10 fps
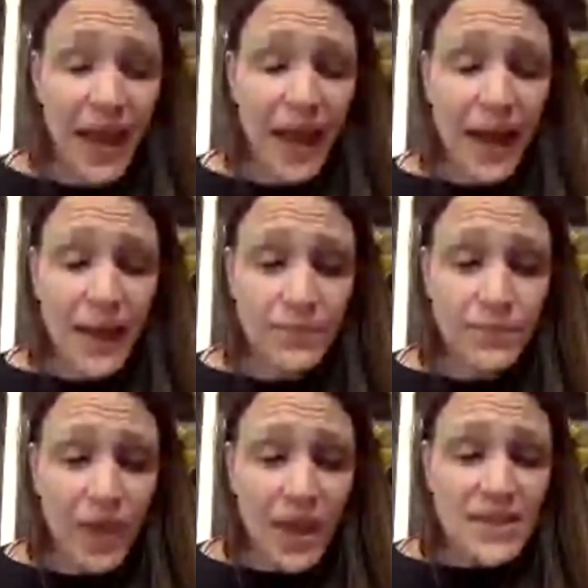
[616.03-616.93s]

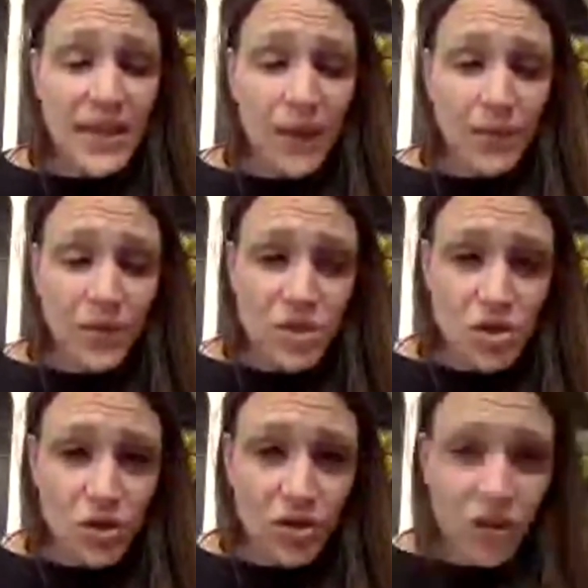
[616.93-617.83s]
to help you
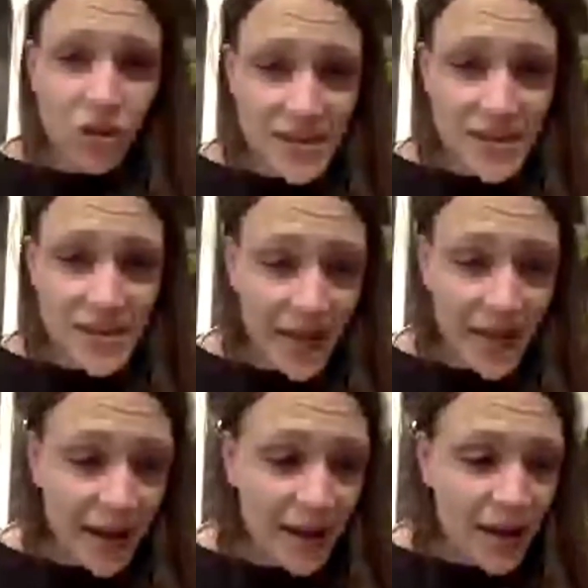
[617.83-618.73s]
ensure that you're
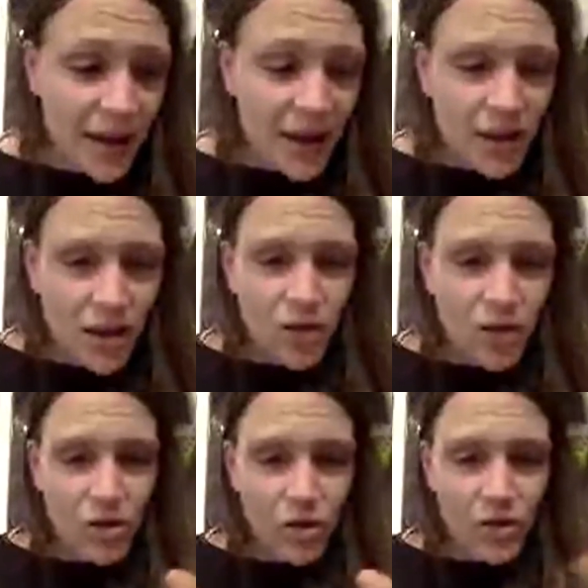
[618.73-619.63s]
getting
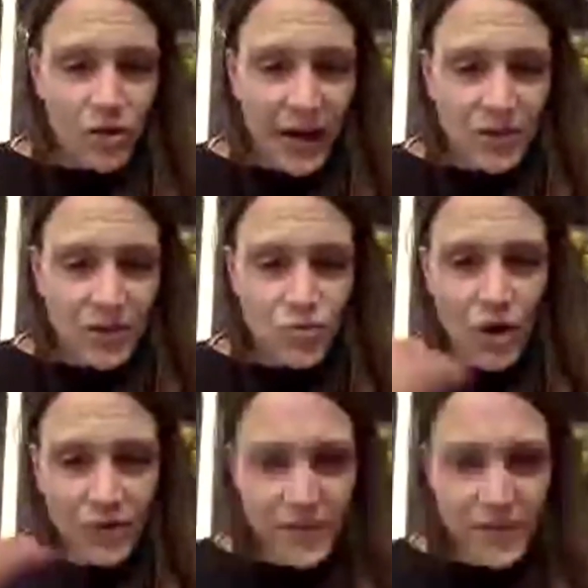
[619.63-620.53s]
you're getting
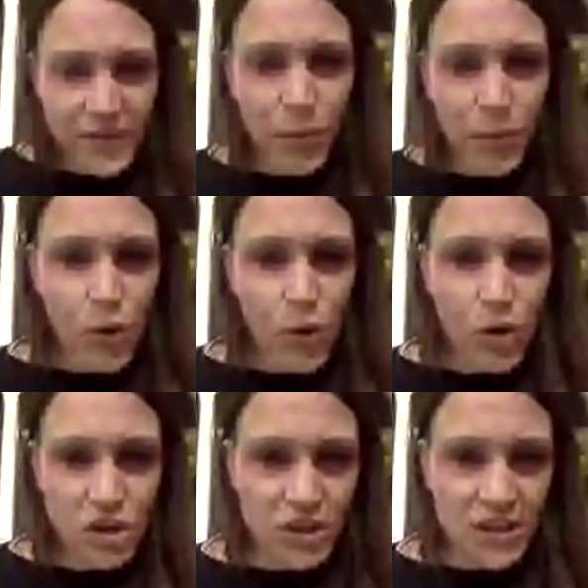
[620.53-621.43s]
roughly the
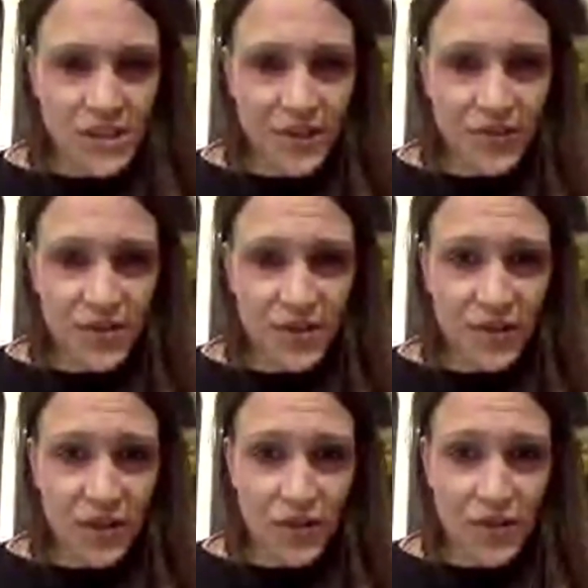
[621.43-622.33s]
proportions of everything
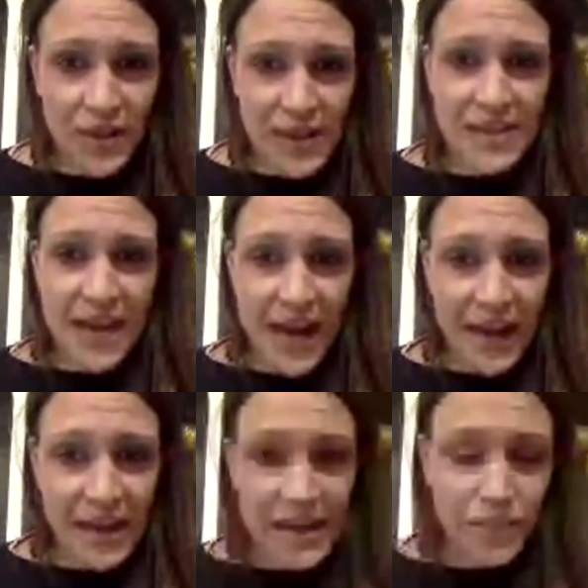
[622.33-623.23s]
that you need at
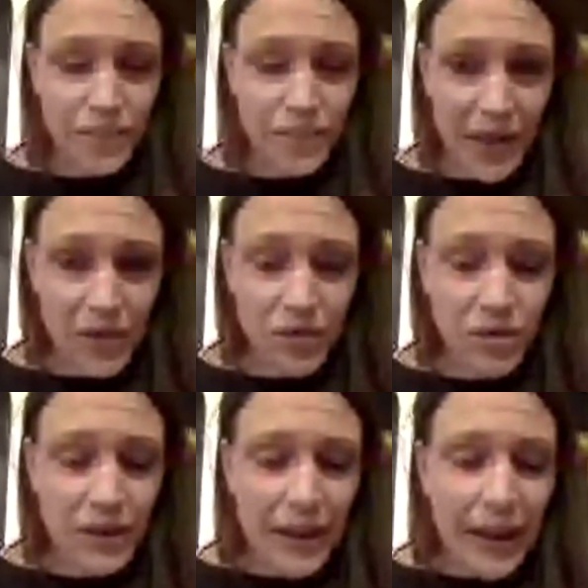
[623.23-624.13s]
each meal.
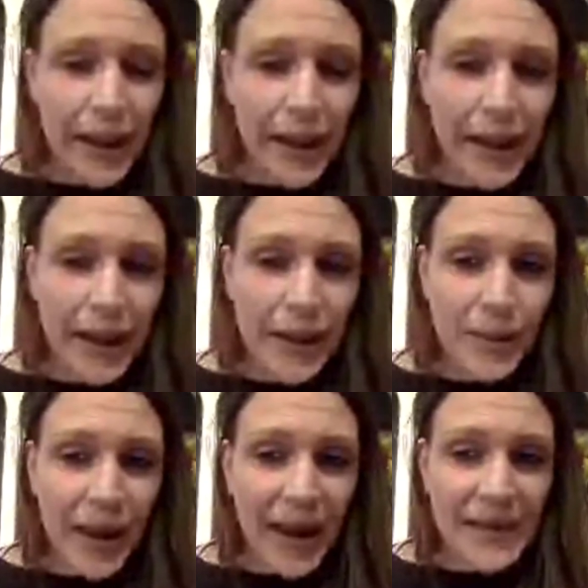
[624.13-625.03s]

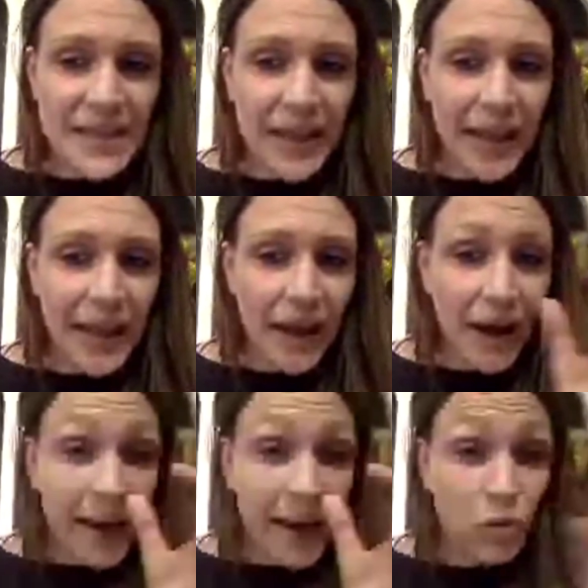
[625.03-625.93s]
And
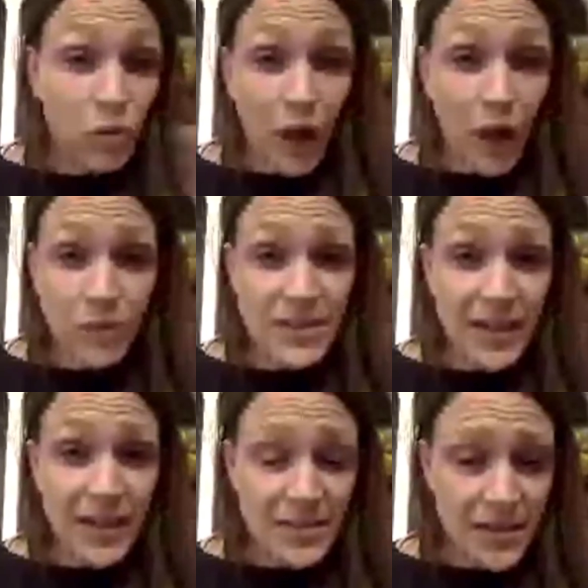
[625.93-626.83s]
I will
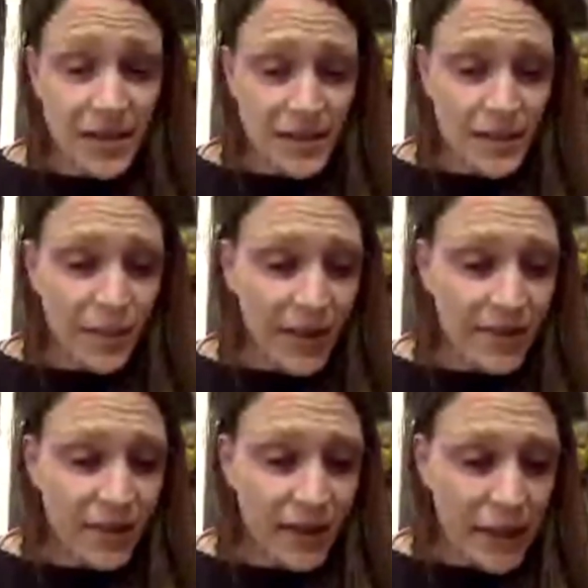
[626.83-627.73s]
send the plate
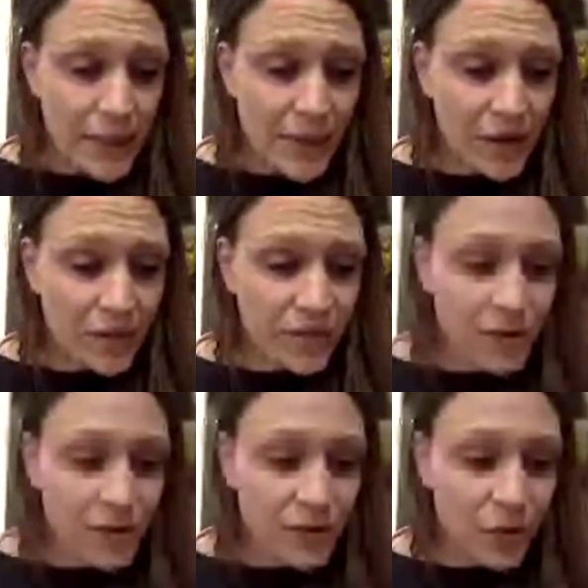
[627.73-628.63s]
via email
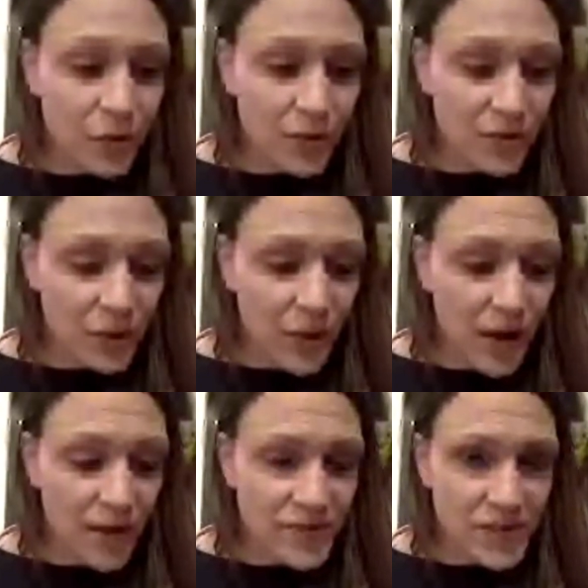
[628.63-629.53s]
for all of you
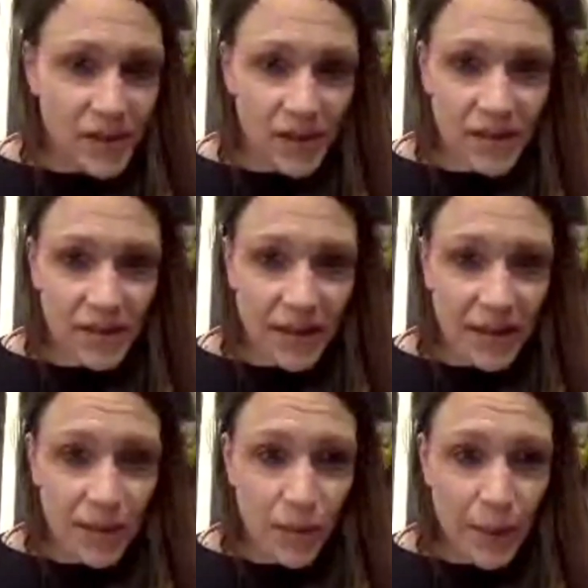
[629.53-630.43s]
after
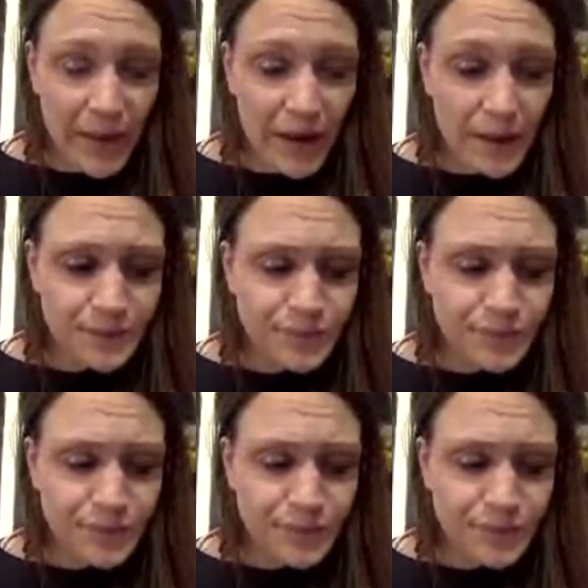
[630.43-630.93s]
the webinar.